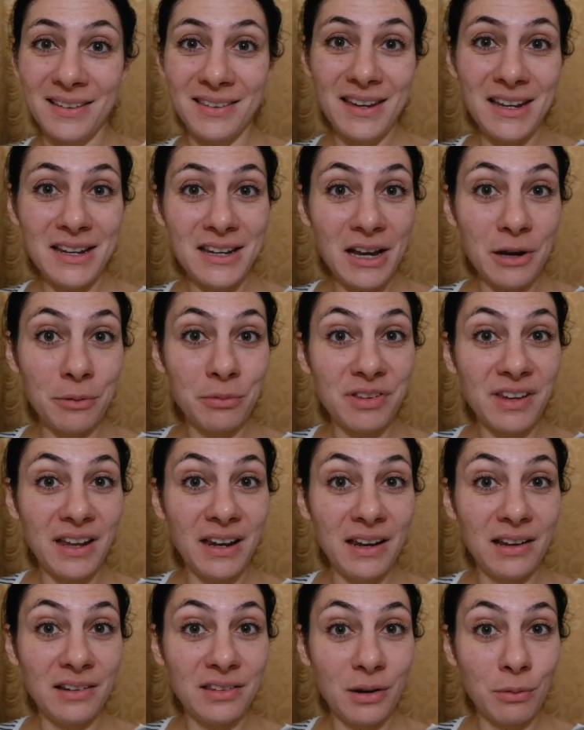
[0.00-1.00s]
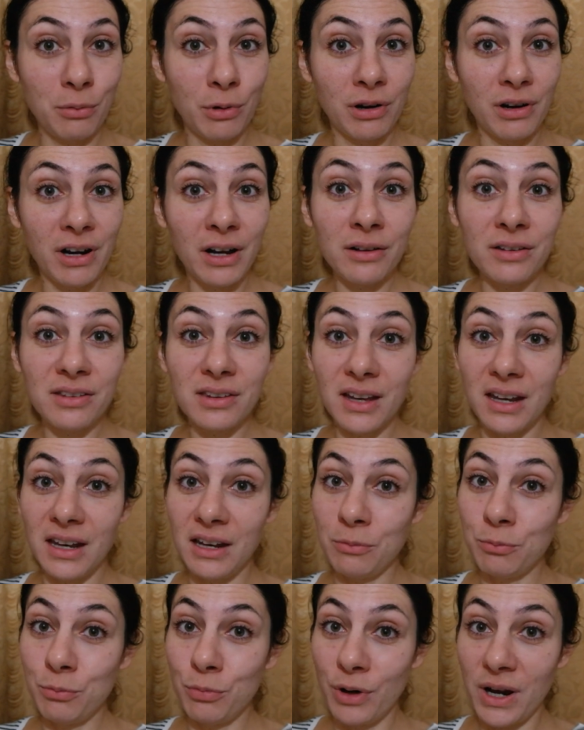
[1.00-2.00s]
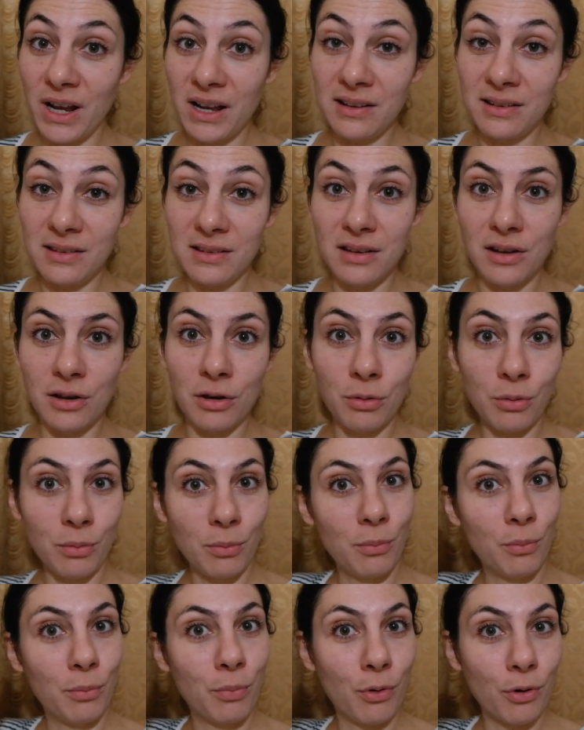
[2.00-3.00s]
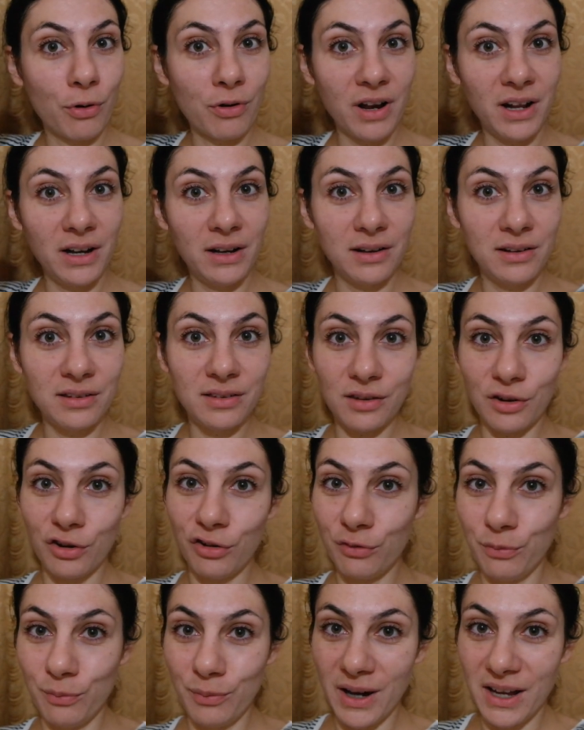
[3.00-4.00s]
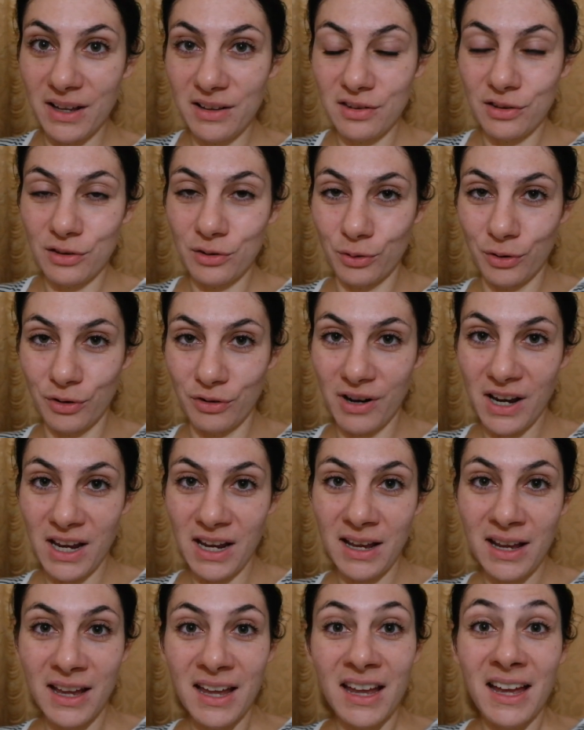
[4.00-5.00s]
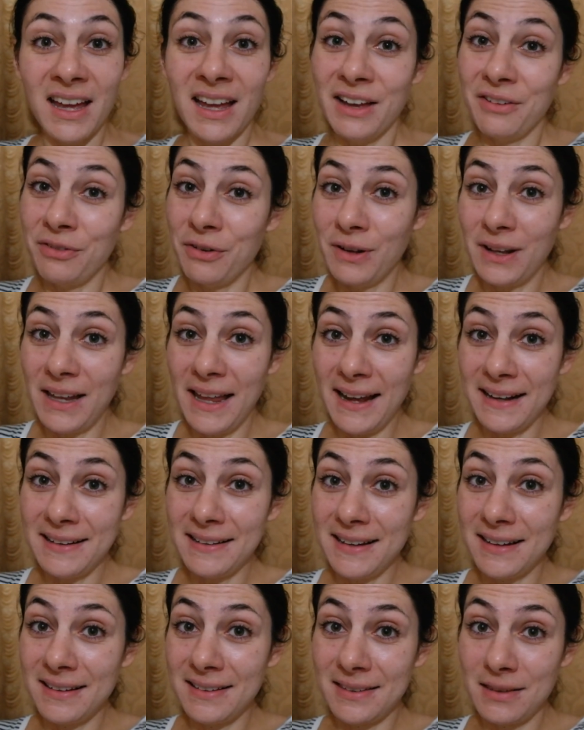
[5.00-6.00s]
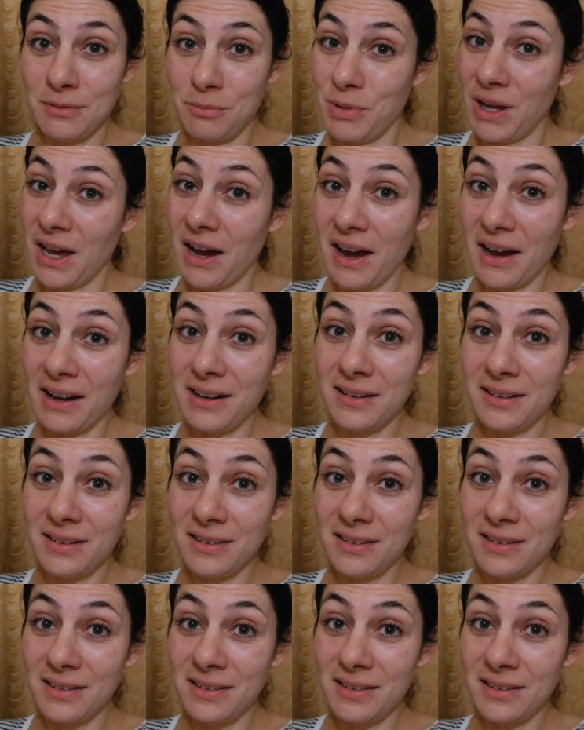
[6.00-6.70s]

See, now I'm standing somewhere else and it breaks the boringness of my story. If you like this behind the